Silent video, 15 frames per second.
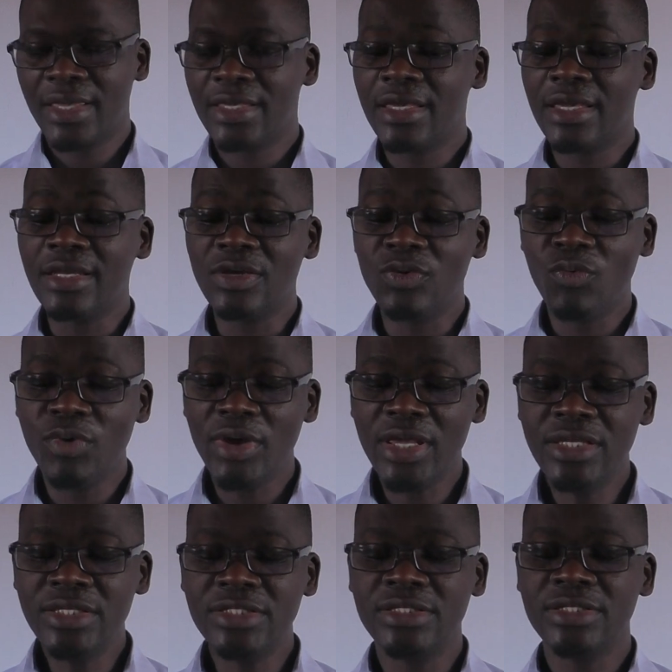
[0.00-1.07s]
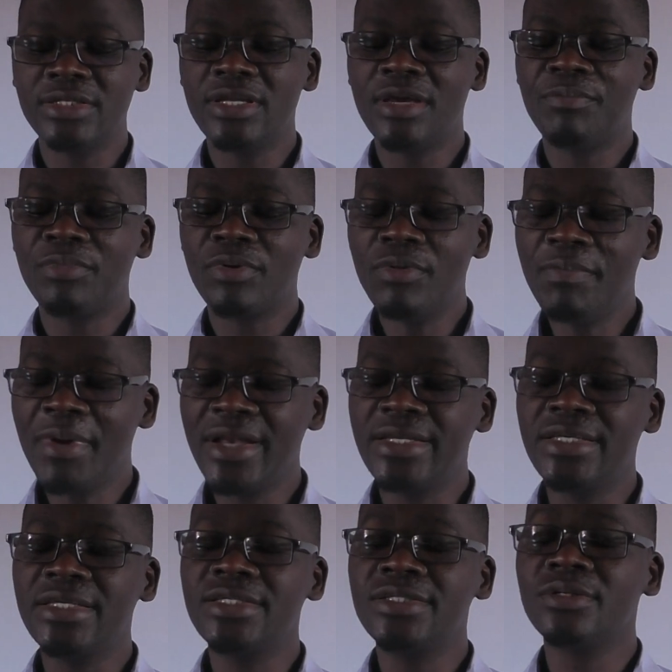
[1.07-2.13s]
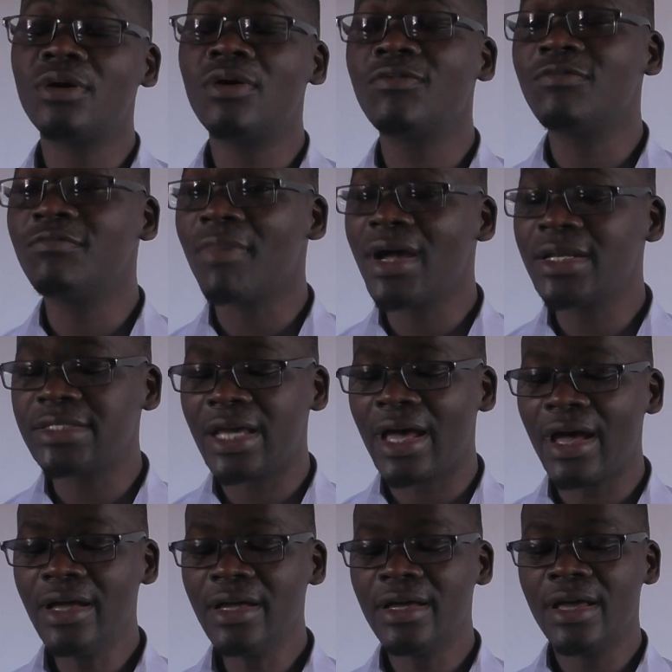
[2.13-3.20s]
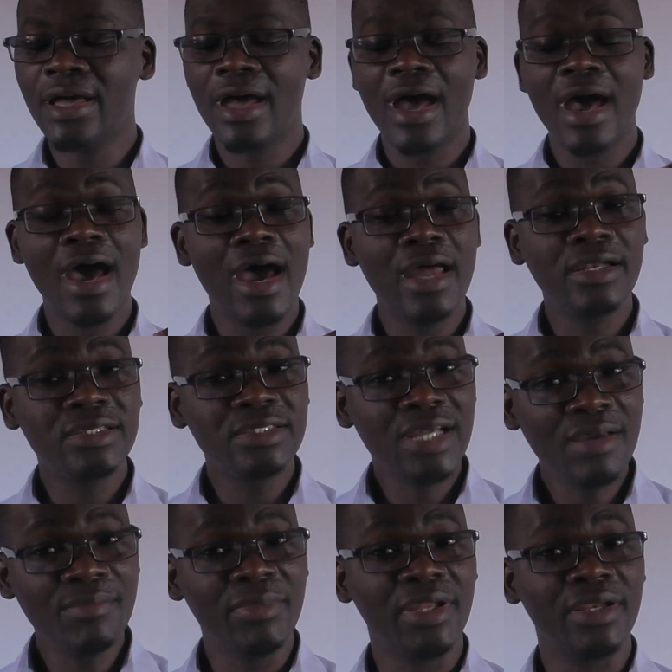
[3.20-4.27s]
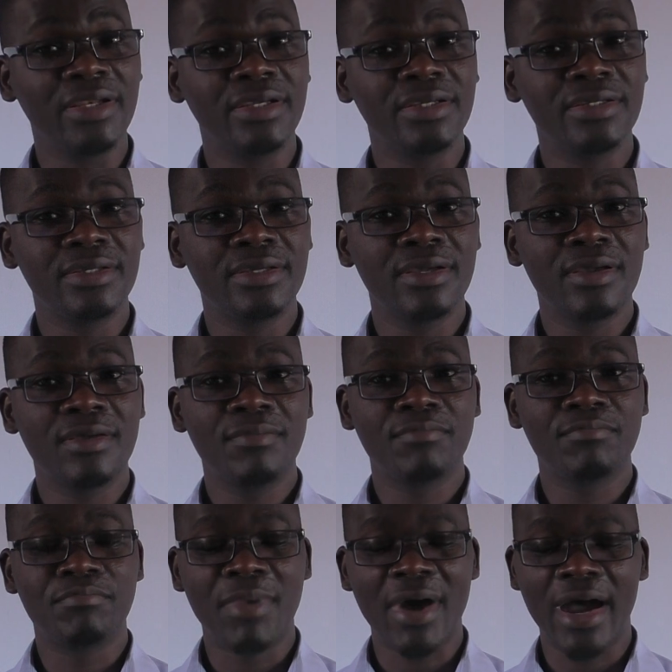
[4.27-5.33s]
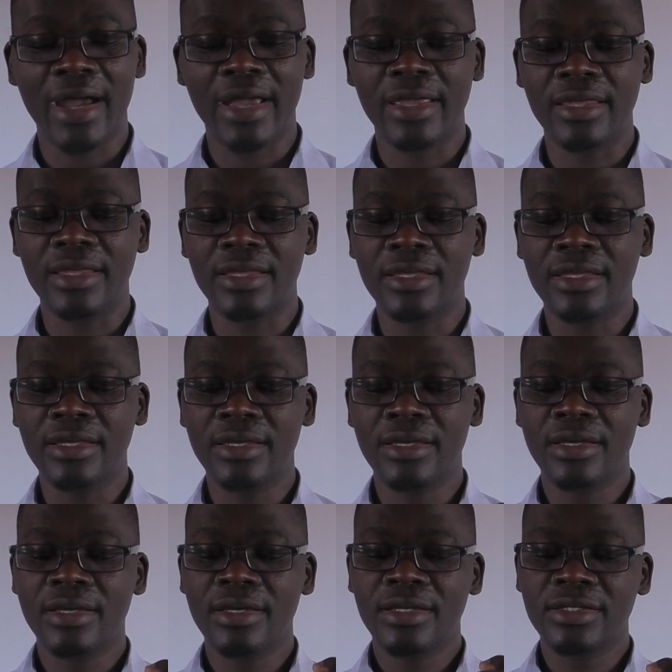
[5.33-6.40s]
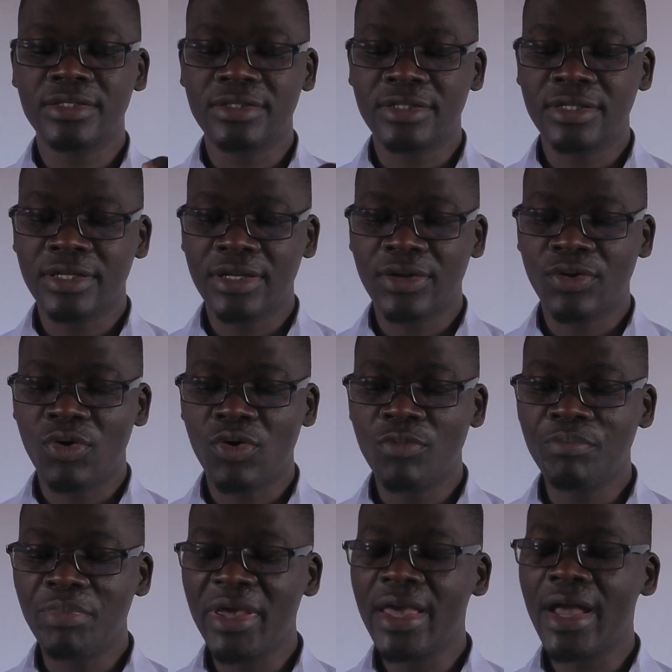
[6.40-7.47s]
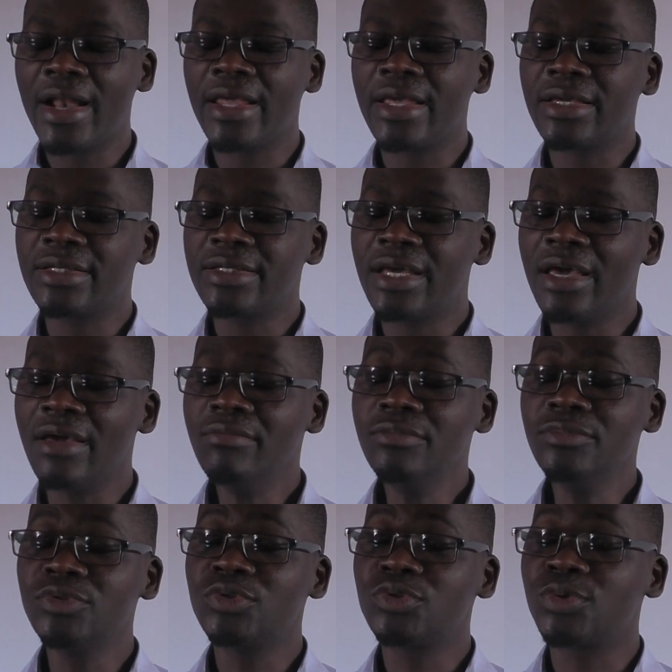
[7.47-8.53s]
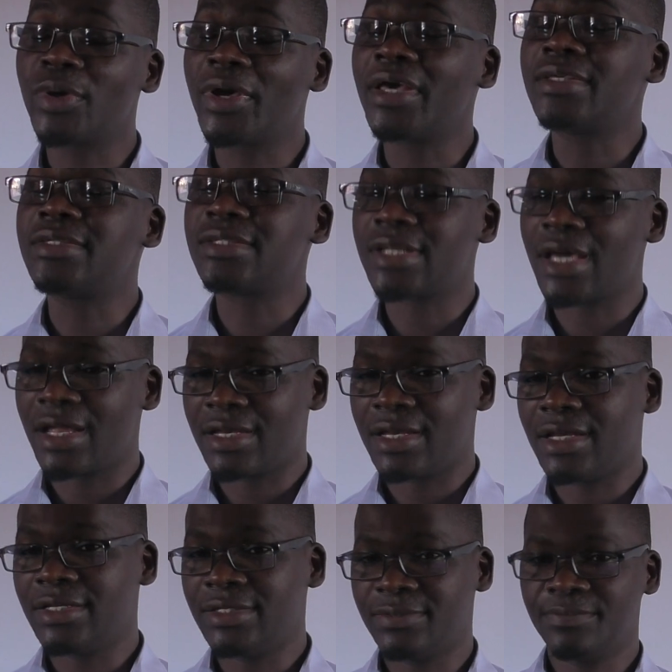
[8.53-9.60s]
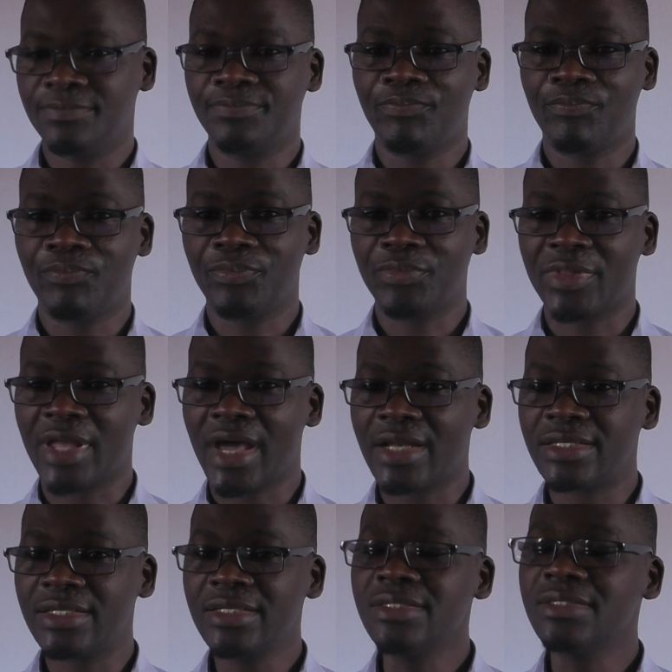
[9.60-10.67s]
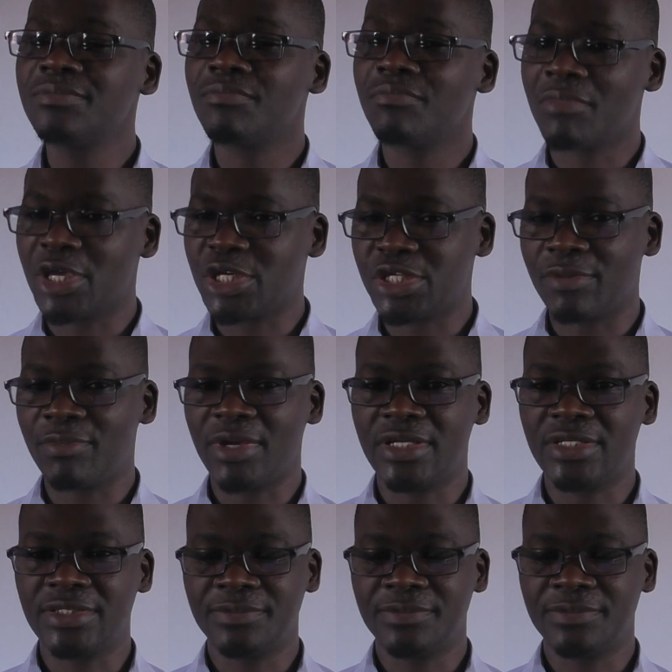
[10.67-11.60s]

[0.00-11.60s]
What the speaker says: in which the properties of matter are determined by comparing them to a standard. That is measurement.